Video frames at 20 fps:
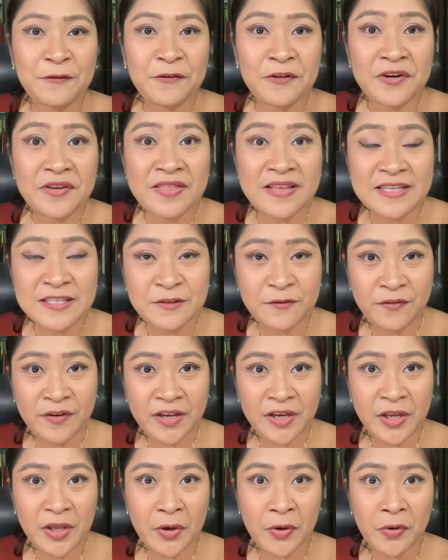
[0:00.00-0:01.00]
for this
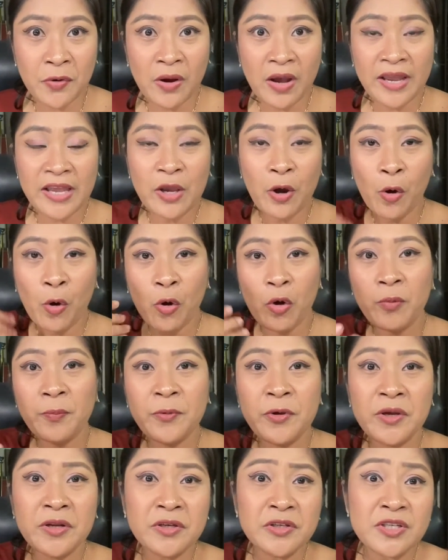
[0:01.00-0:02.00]
video. I hope
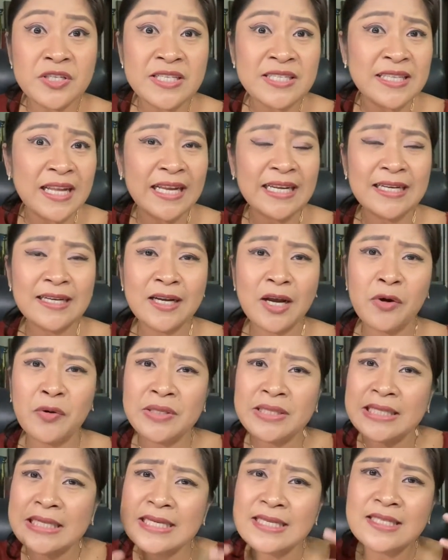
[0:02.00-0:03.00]
you understand now
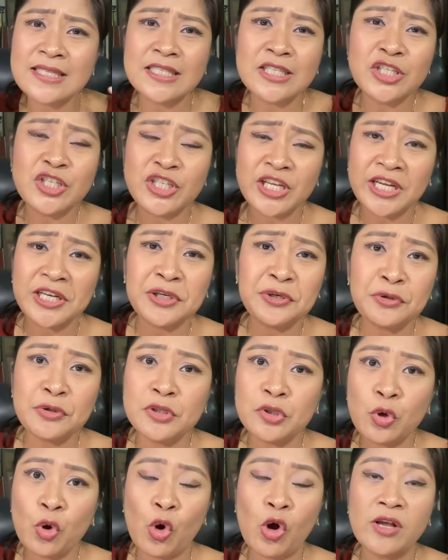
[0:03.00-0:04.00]
at least the
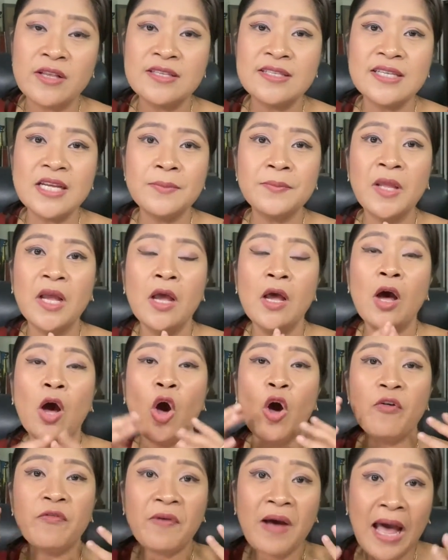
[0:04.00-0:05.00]
general concept
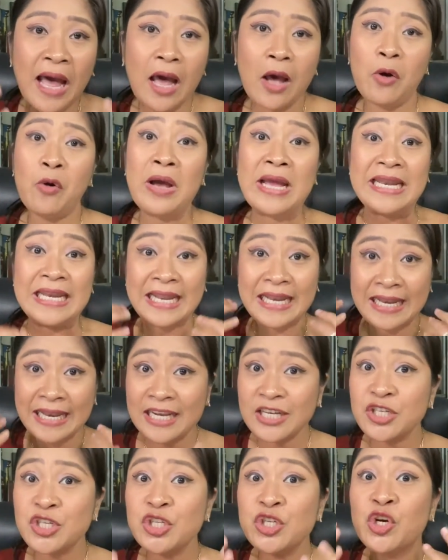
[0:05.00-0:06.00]
of how an
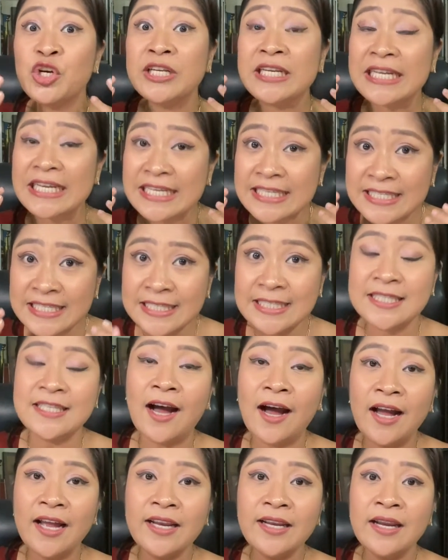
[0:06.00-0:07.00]
election is
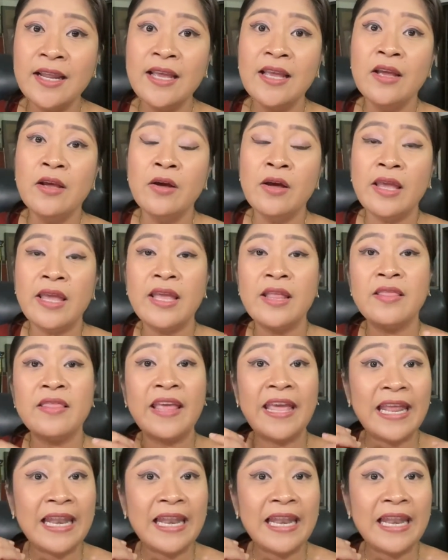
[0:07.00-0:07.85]
done in the